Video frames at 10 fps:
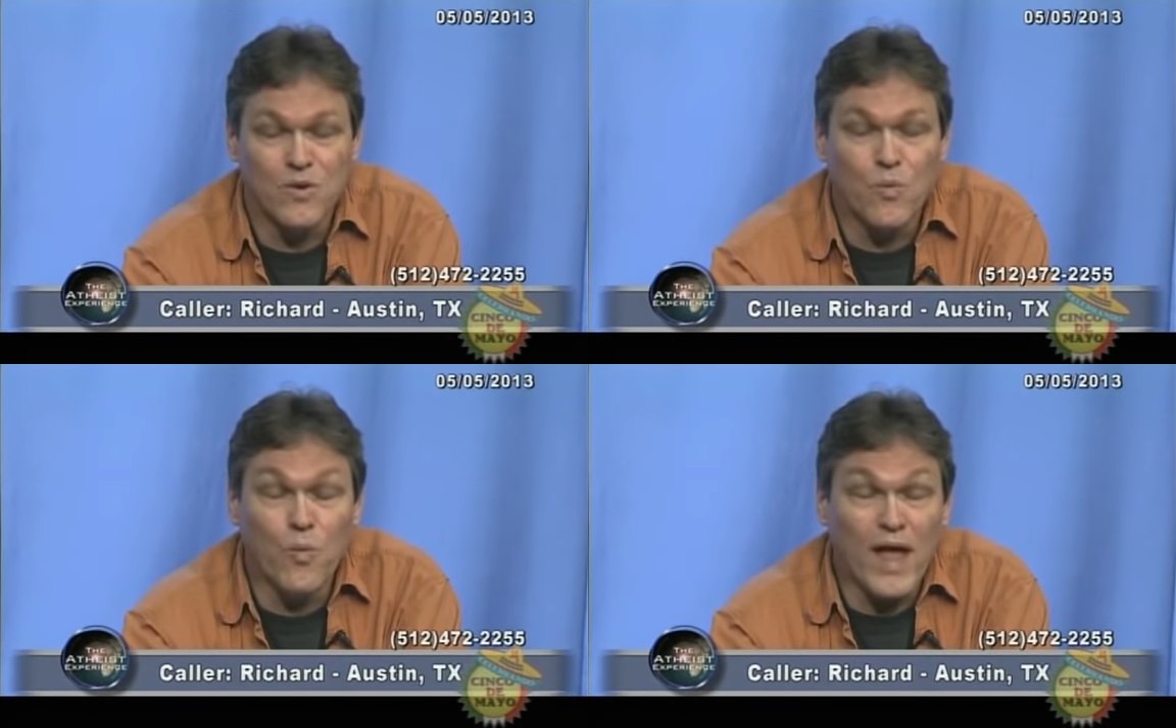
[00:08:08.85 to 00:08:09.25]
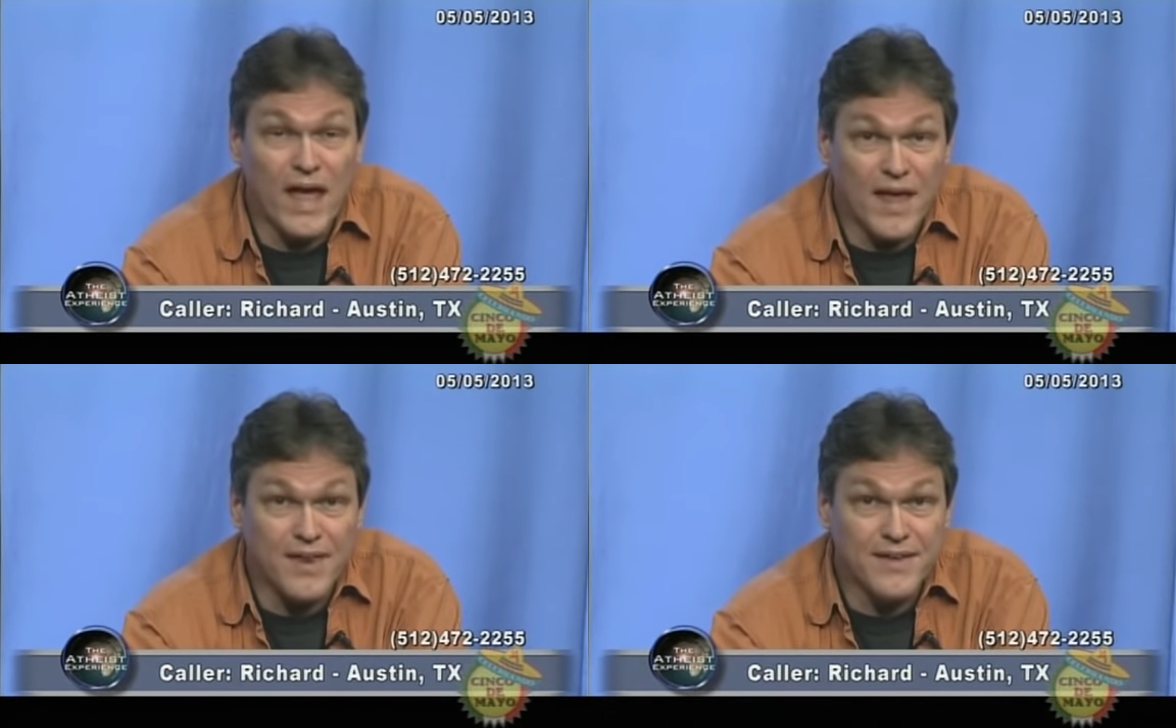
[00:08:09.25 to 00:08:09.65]

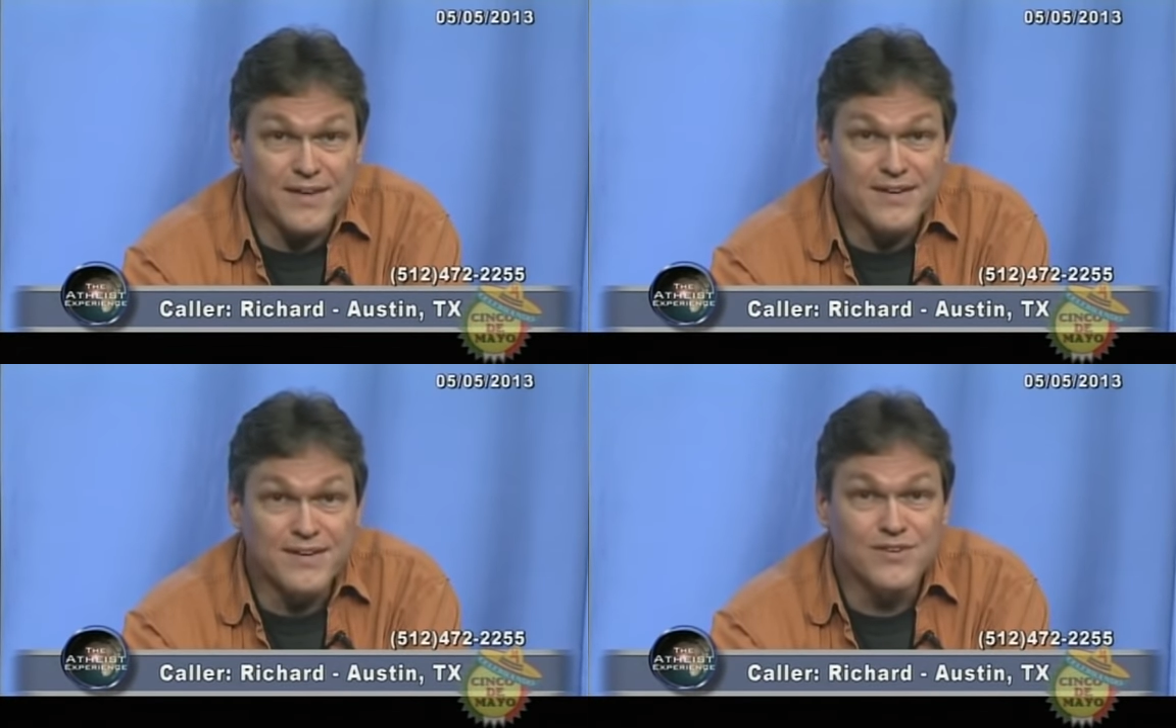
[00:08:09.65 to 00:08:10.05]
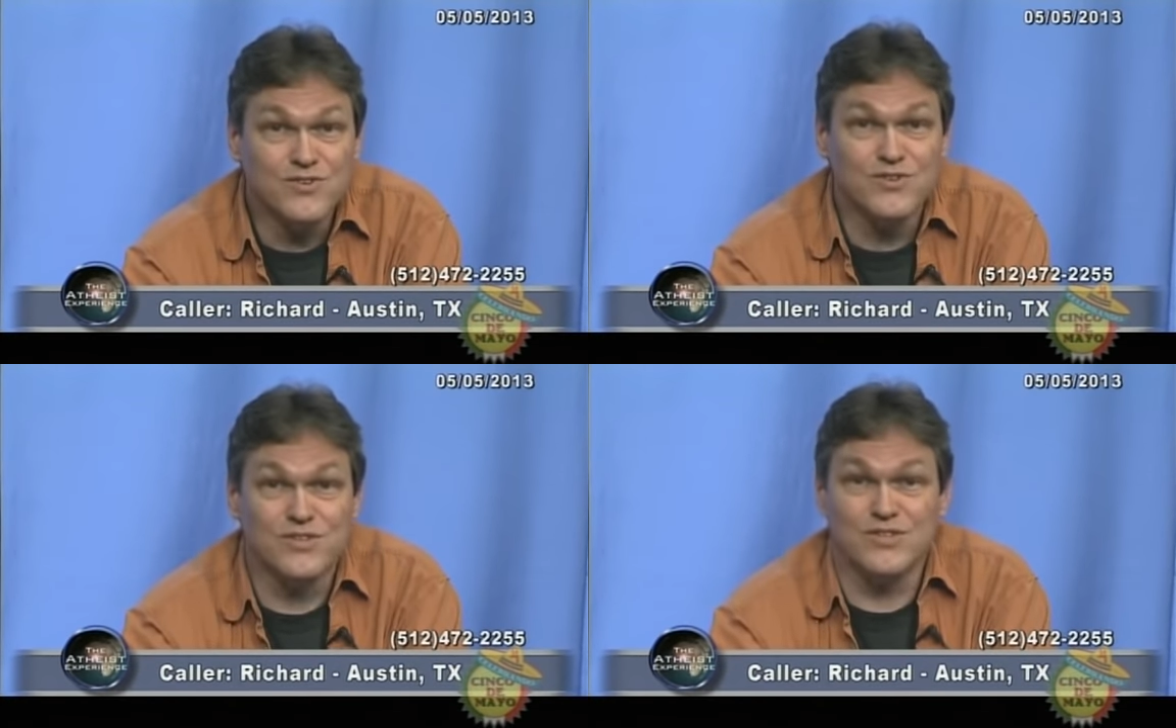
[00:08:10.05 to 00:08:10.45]
When
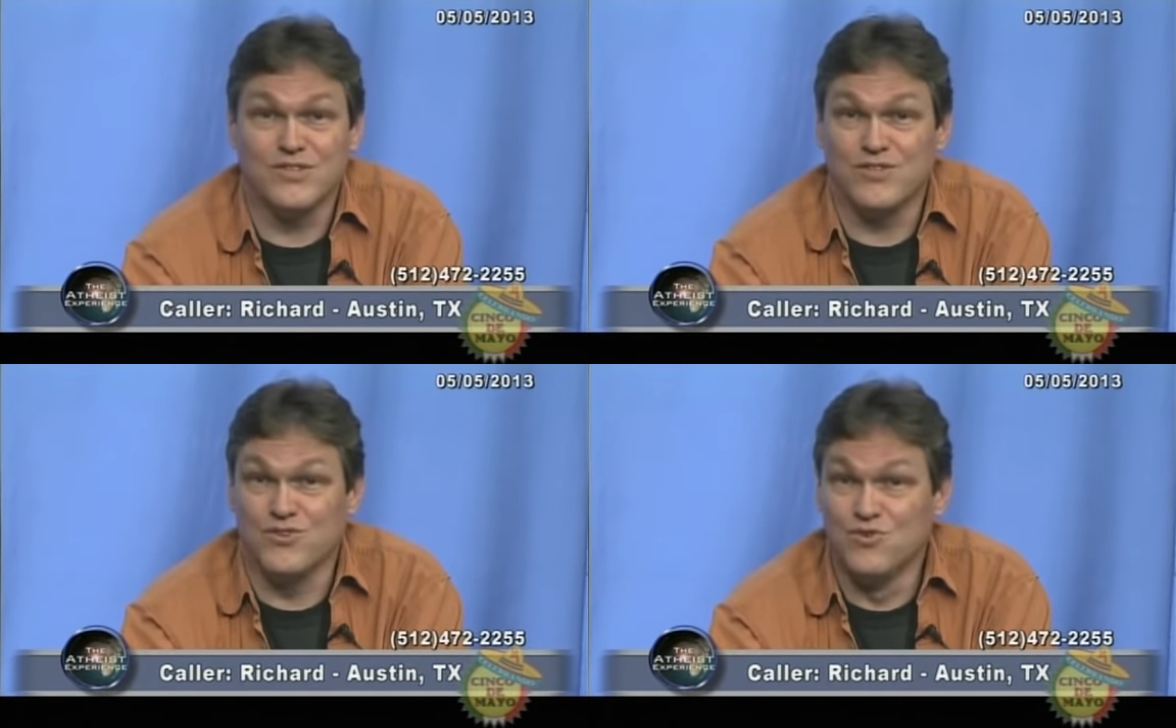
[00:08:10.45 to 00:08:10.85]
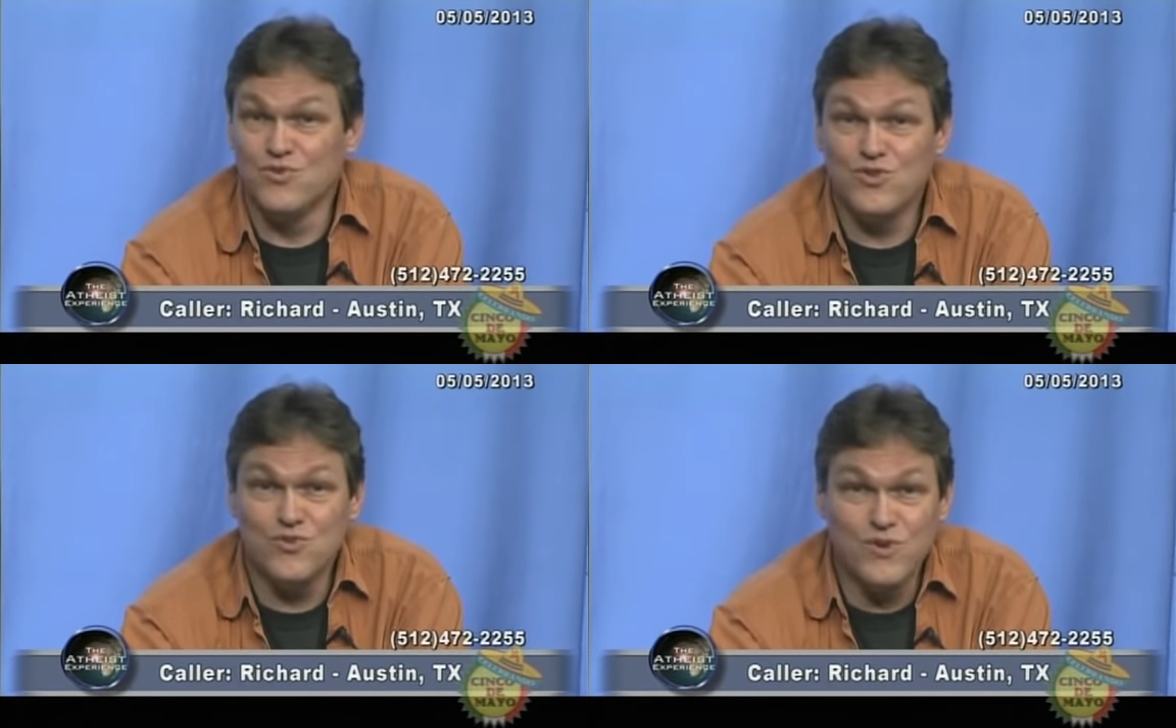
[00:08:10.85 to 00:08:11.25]

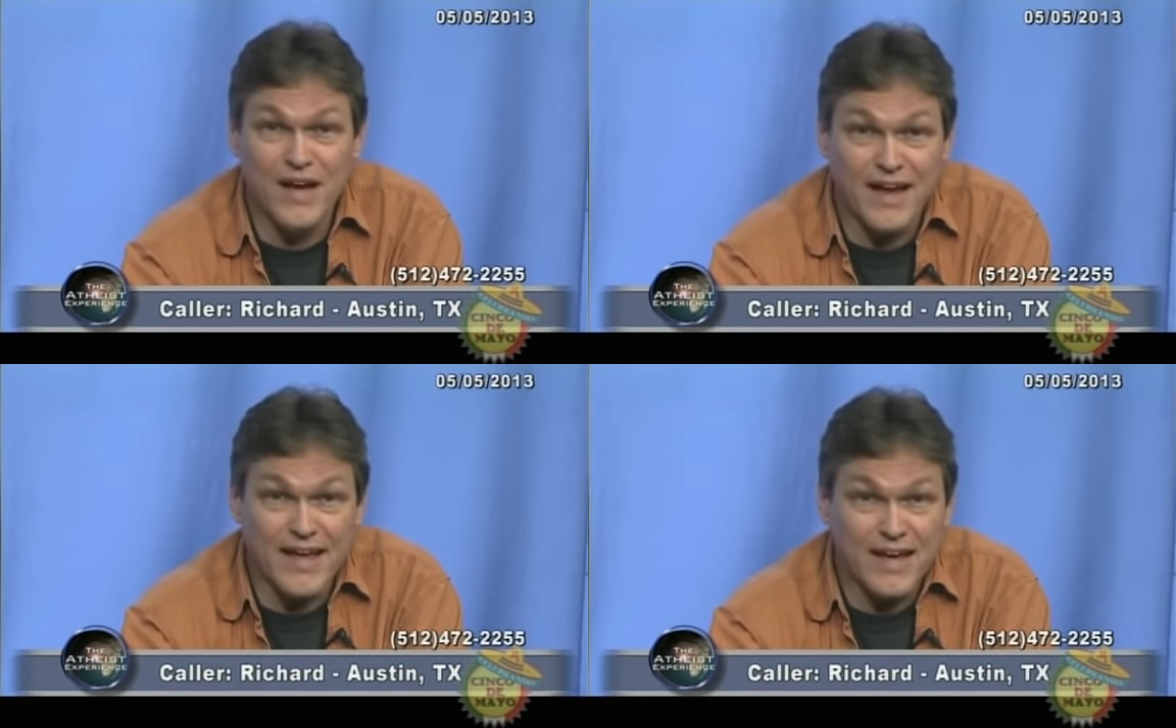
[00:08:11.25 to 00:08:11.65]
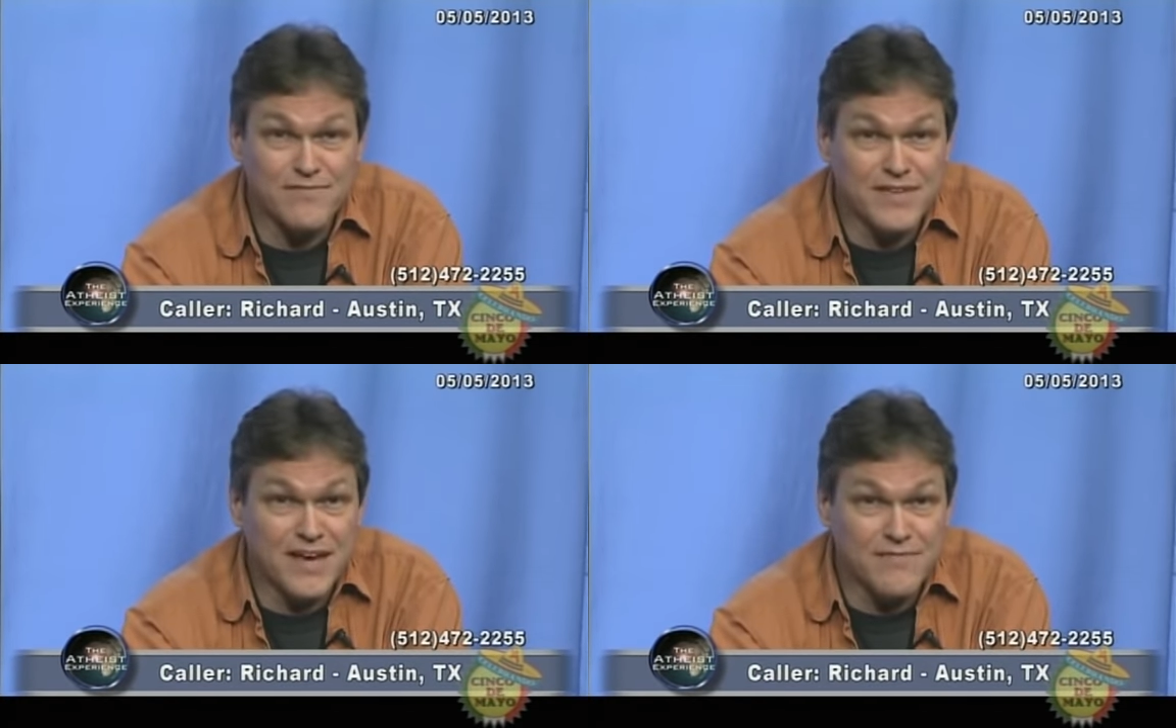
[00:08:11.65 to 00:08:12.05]
you do not
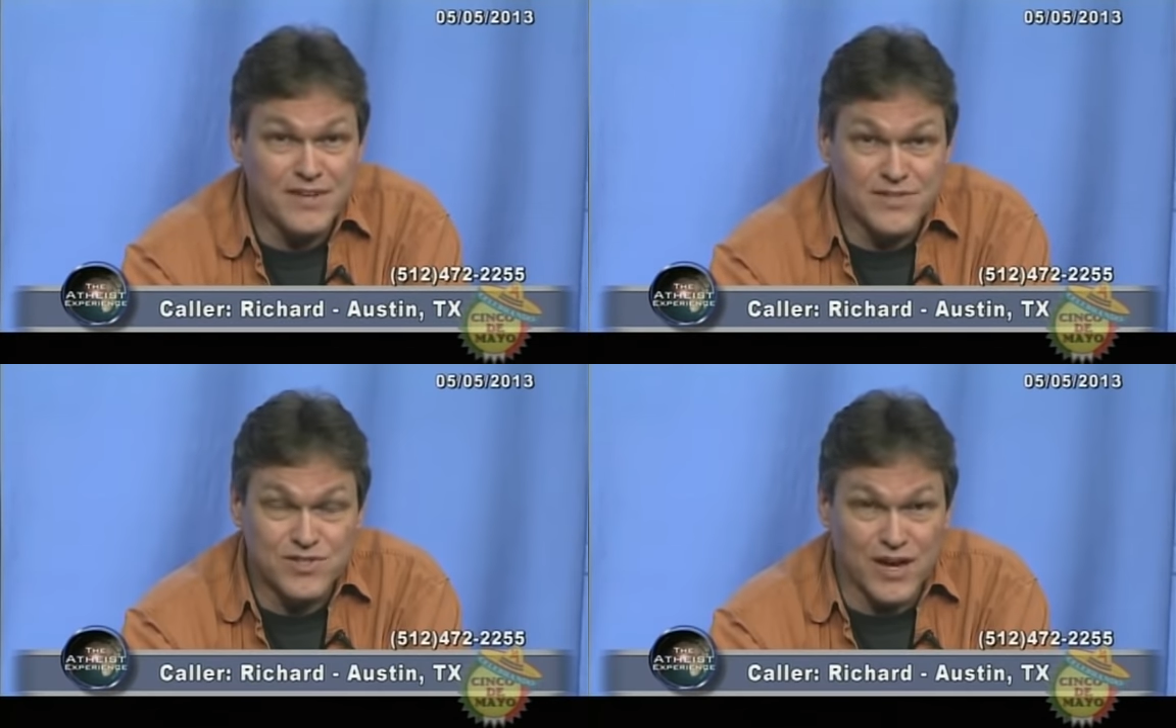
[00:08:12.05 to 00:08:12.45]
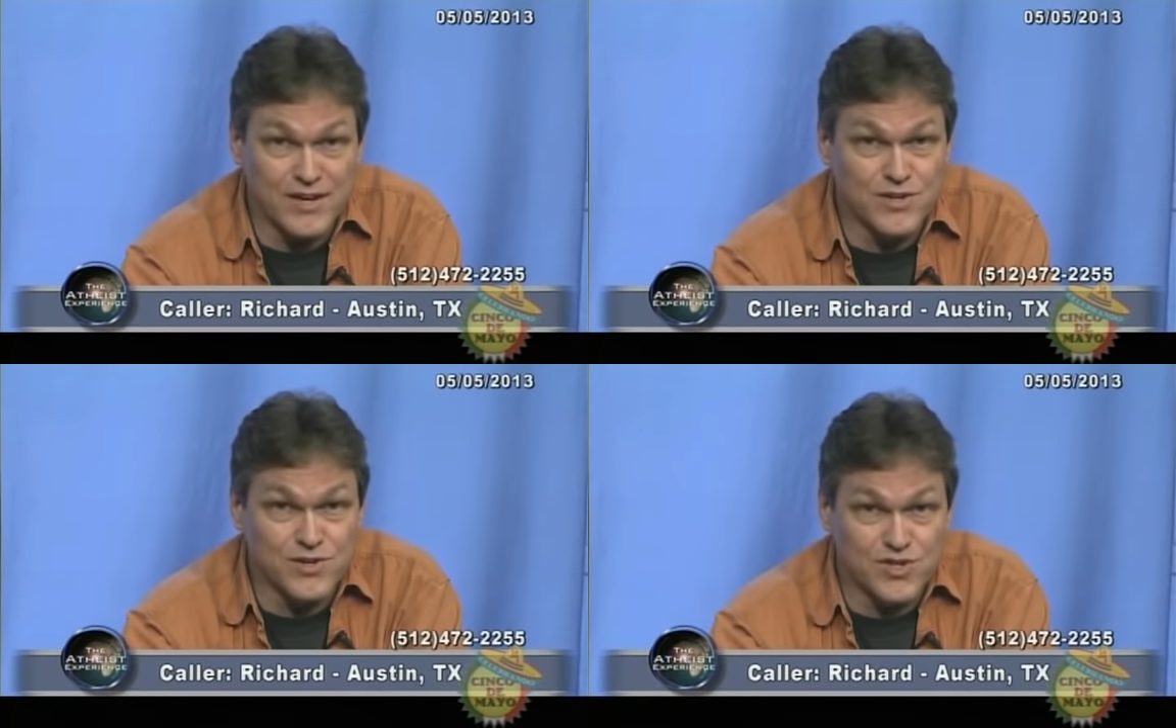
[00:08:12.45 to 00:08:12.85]
have the evidence
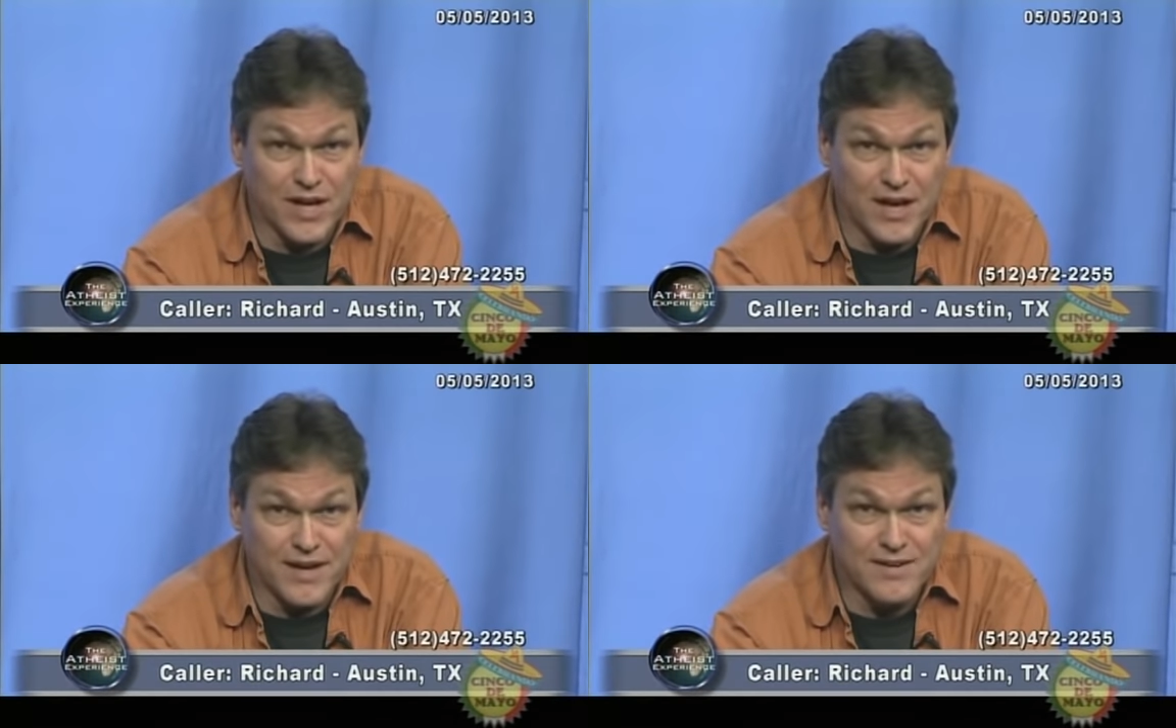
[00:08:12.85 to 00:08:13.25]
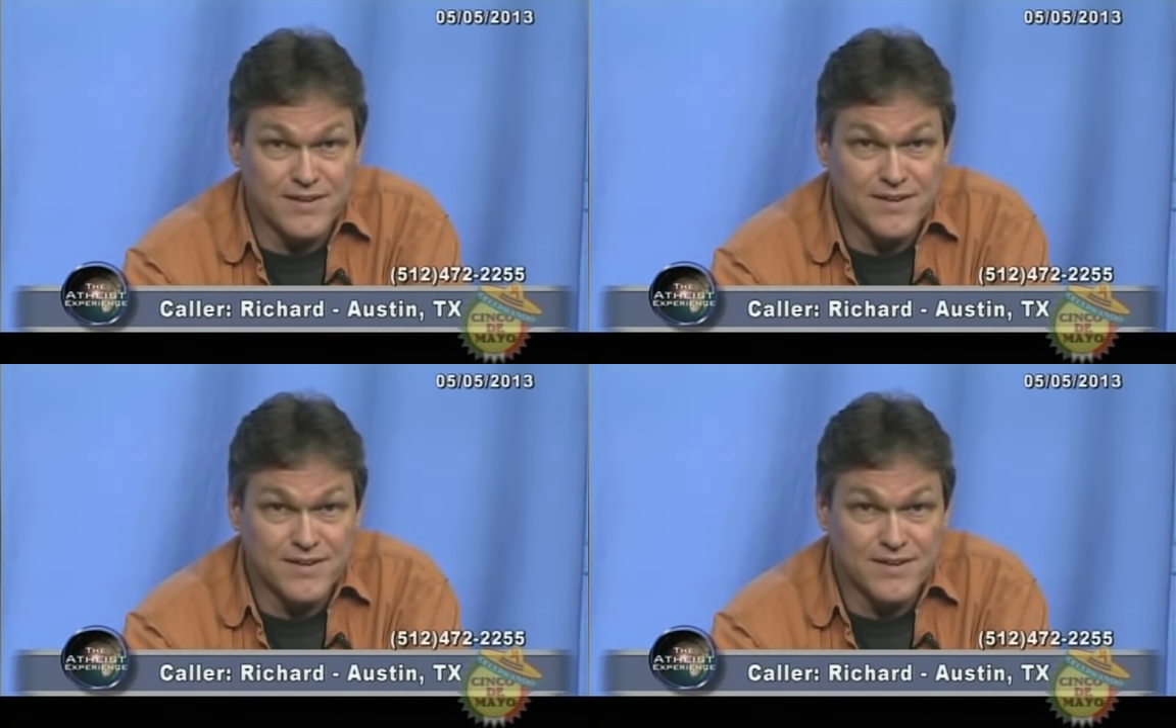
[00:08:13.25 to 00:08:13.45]
on your side,